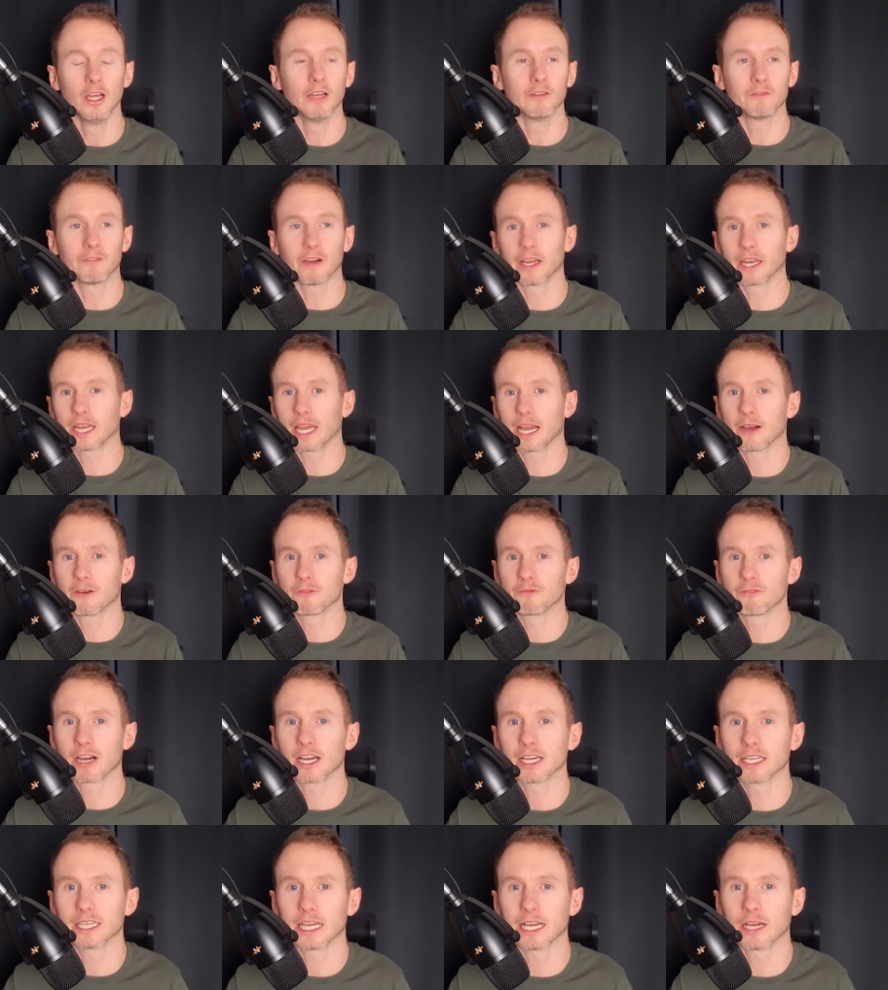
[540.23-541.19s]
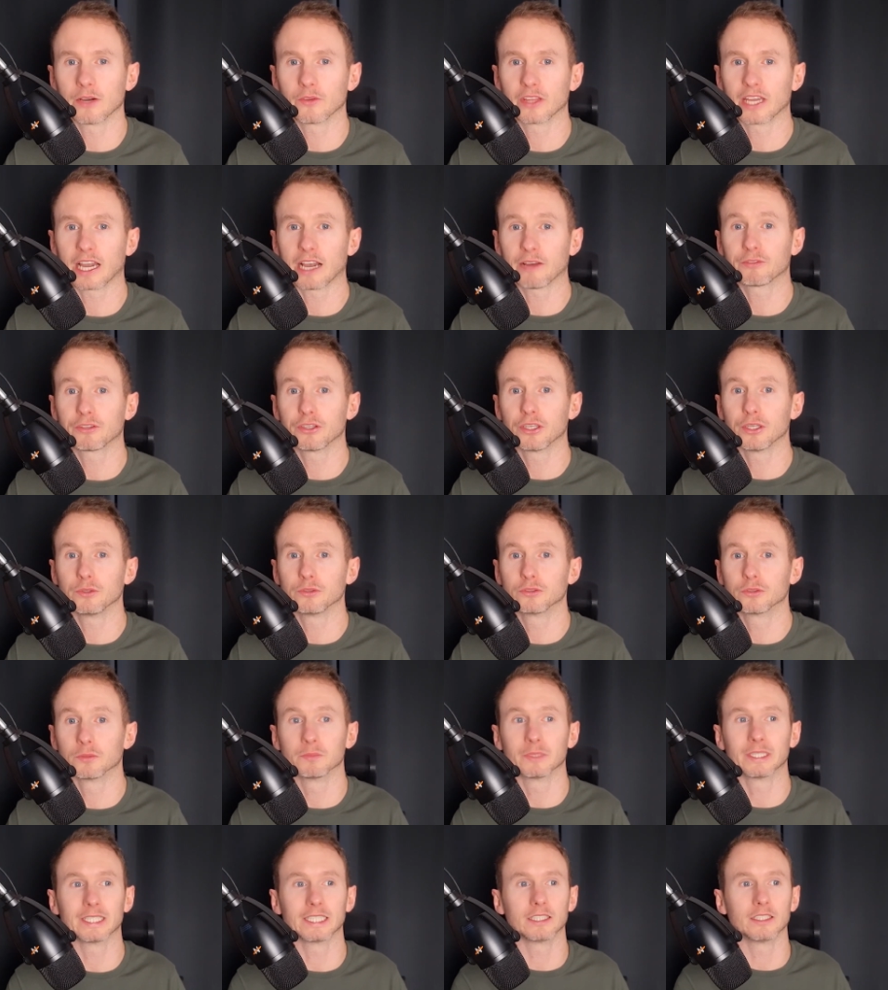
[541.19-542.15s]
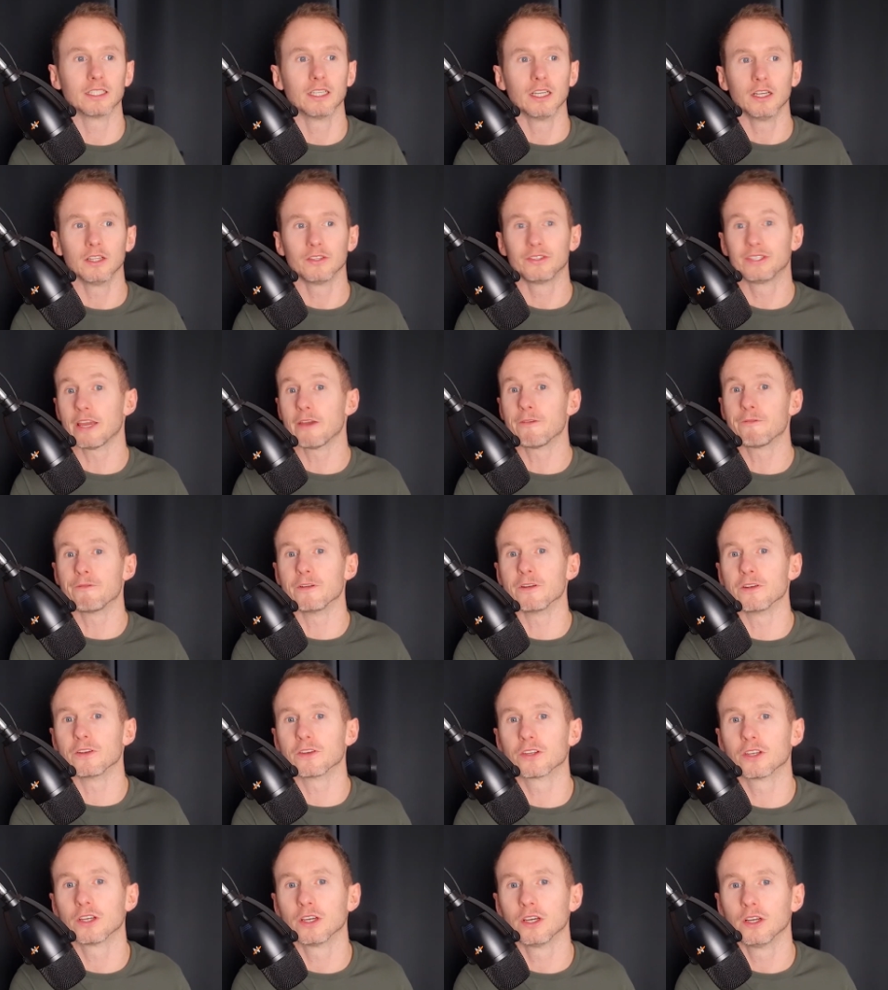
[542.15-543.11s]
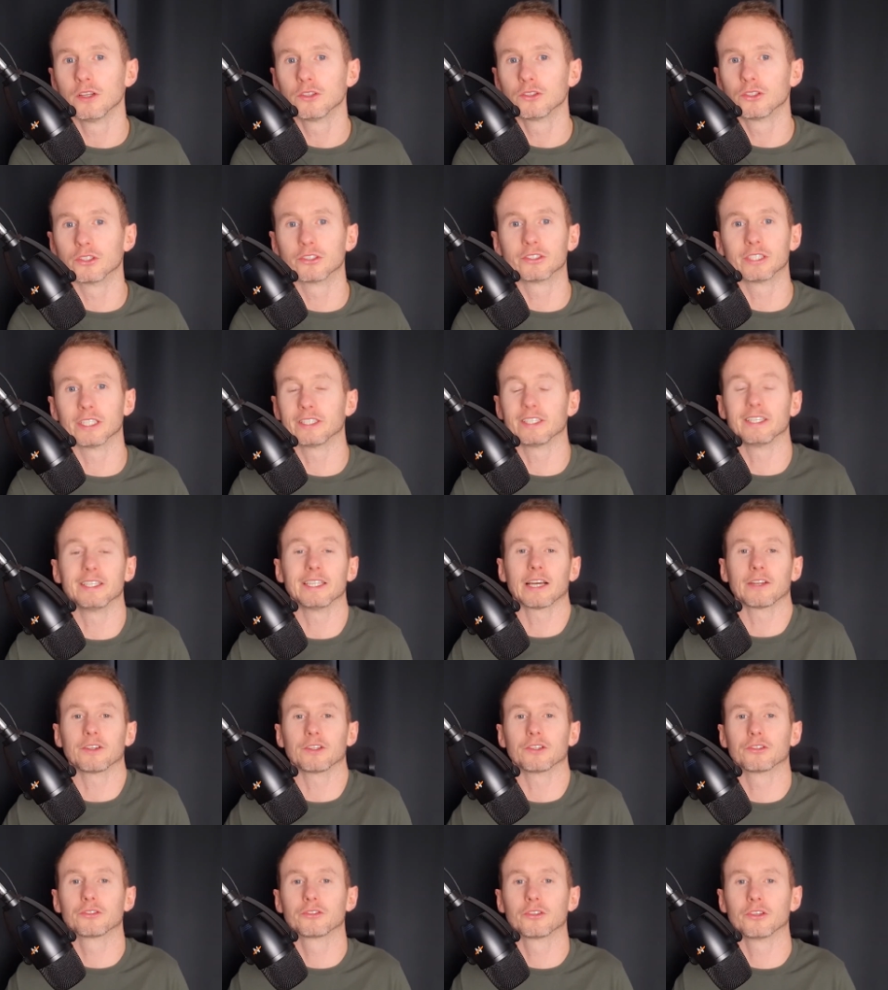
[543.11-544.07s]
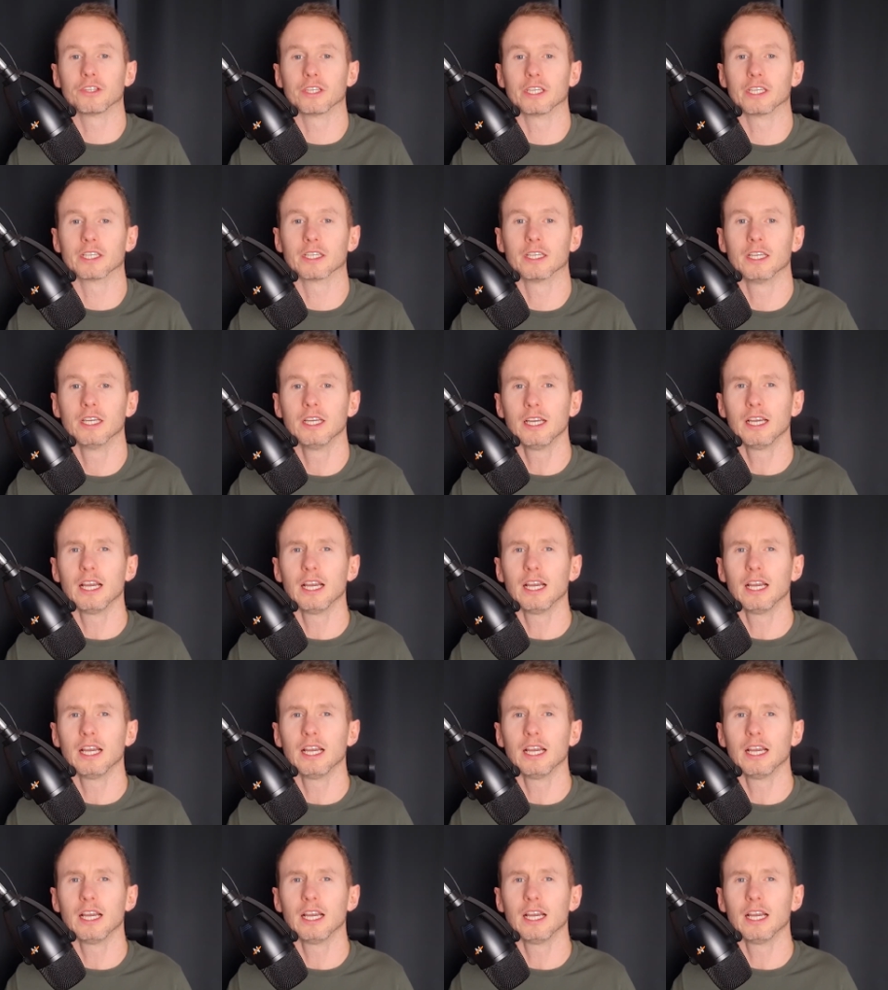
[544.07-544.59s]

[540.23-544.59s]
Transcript: find it out right now. They have to do something different to sitting down and studying.